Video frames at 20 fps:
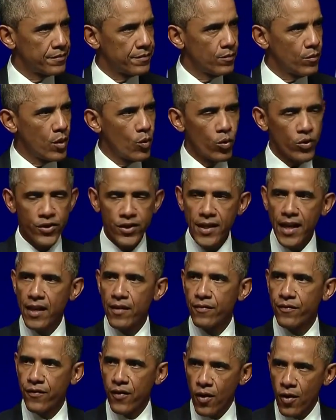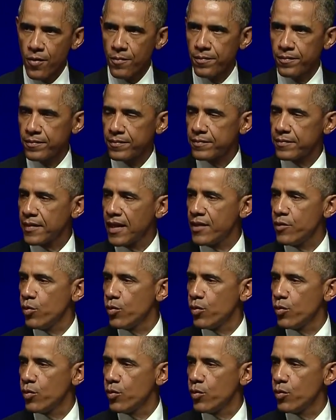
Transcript: we will stand firm and